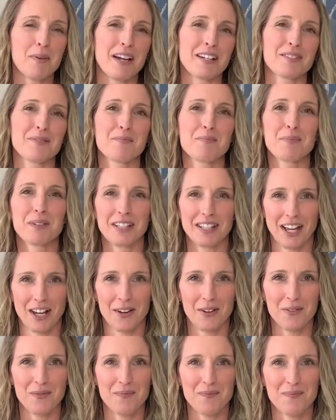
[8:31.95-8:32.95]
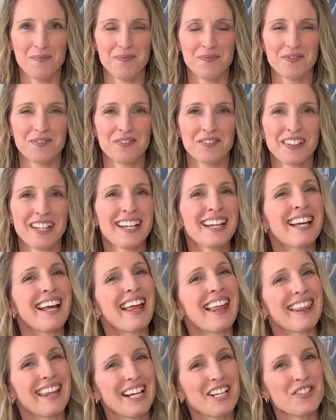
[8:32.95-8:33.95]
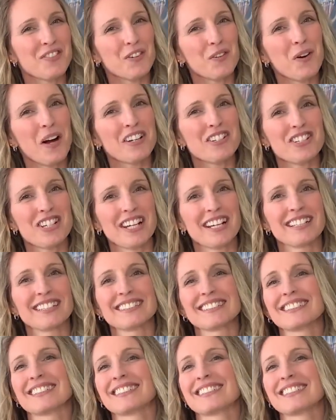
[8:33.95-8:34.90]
button below. Thanks for watching.